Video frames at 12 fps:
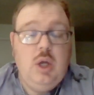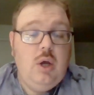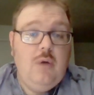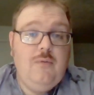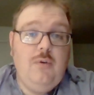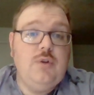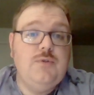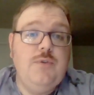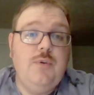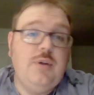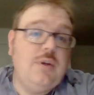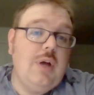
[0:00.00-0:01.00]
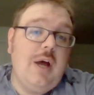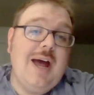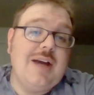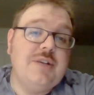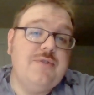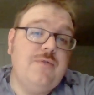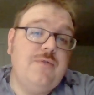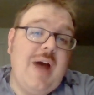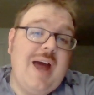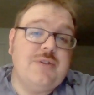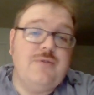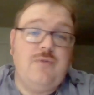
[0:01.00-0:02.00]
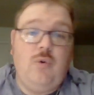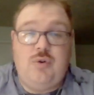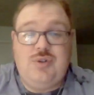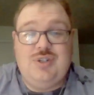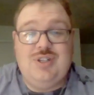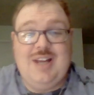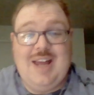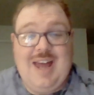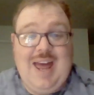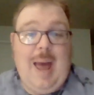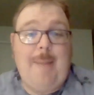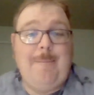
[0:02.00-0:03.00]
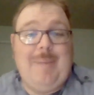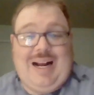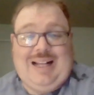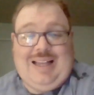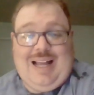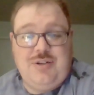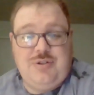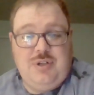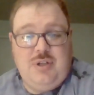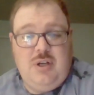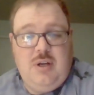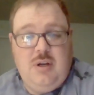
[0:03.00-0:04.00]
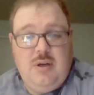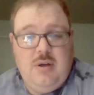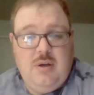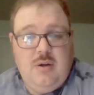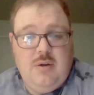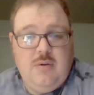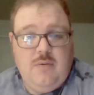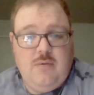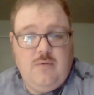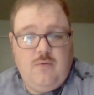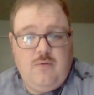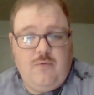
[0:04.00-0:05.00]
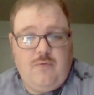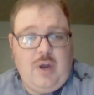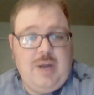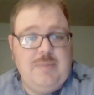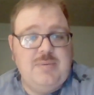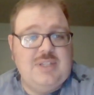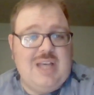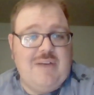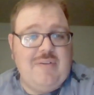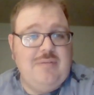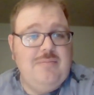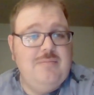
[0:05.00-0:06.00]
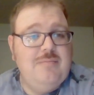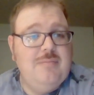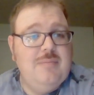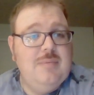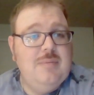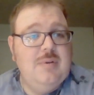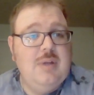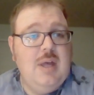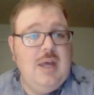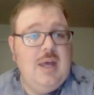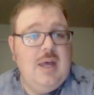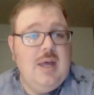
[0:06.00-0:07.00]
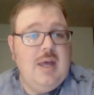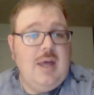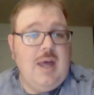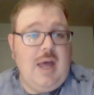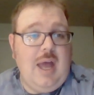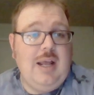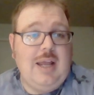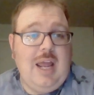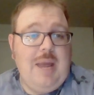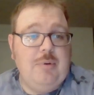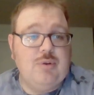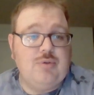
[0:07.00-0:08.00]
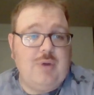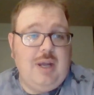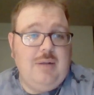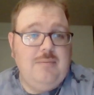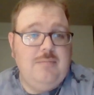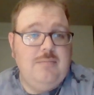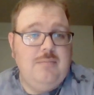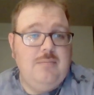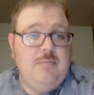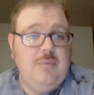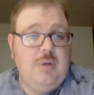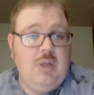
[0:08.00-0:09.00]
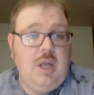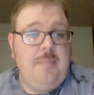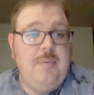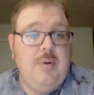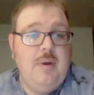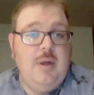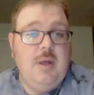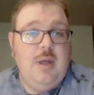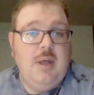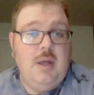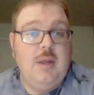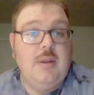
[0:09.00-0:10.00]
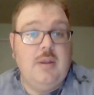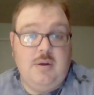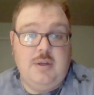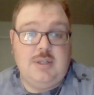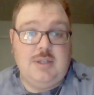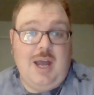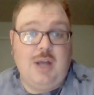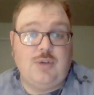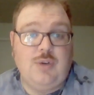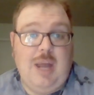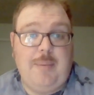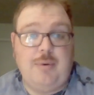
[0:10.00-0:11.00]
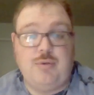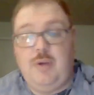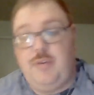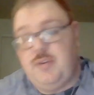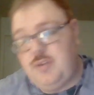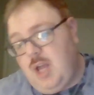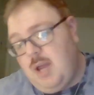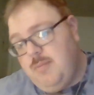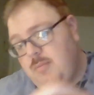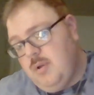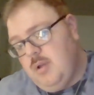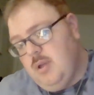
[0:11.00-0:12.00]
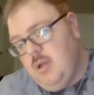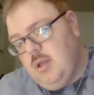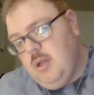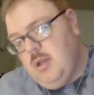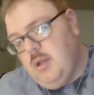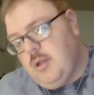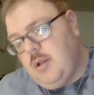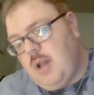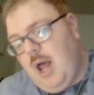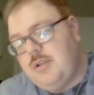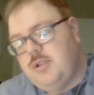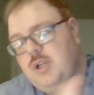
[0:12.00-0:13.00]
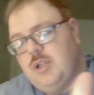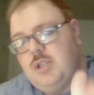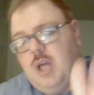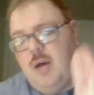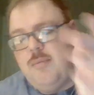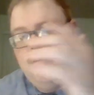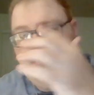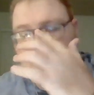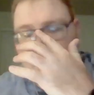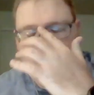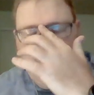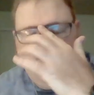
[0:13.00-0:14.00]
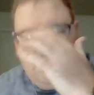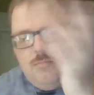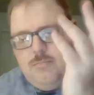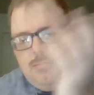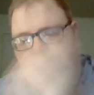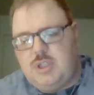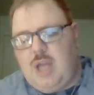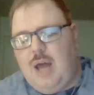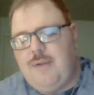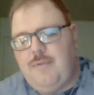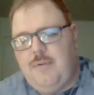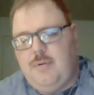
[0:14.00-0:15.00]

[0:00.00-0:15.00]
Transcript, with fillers: First viewing X X Force Epic Collection, Volume 7 and a cable trade. Yep, there is an actual cable trade this time, not just some stuff.